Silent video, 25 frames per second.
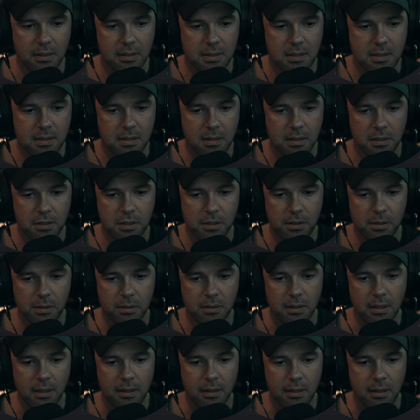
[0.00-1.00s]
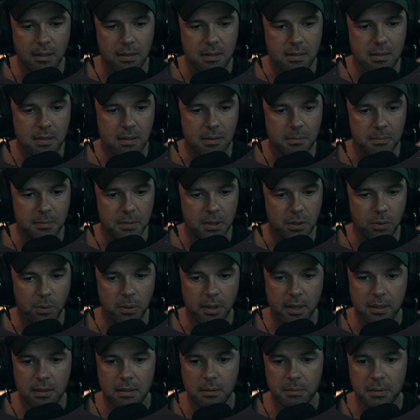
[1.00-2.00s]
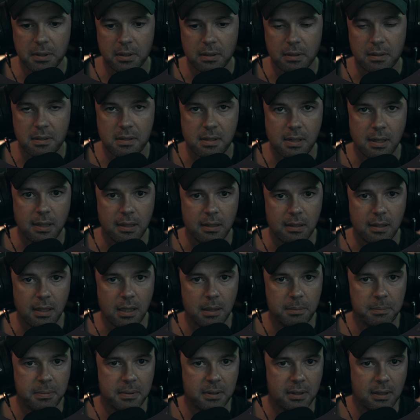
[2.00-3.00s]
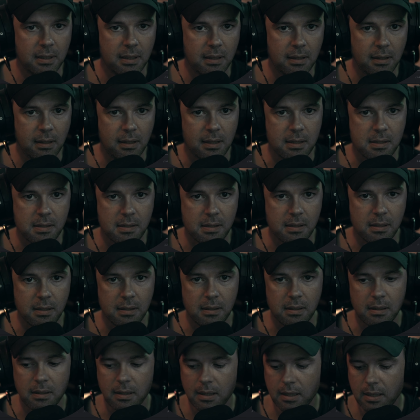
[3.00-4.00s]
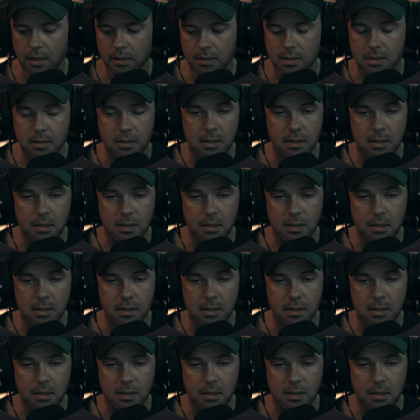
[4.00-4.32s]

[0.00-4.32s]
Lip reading: C2 and then some random notes higher up, and let's hear how this